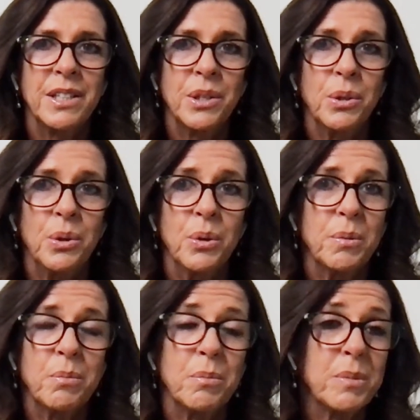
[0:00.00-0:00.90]
to
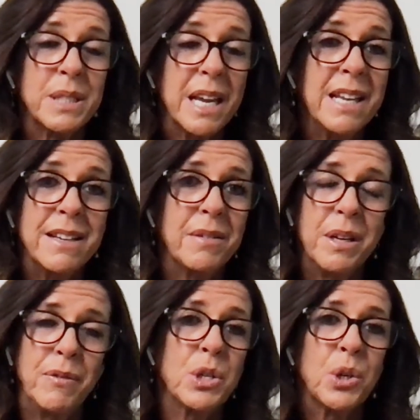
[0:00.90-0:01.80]
seeing that
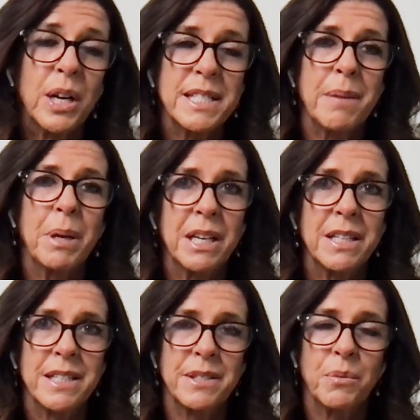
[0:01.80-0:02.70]
if you try something and
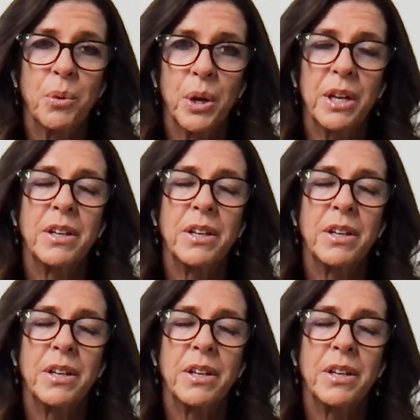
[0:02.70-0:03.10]
it doesn't work, and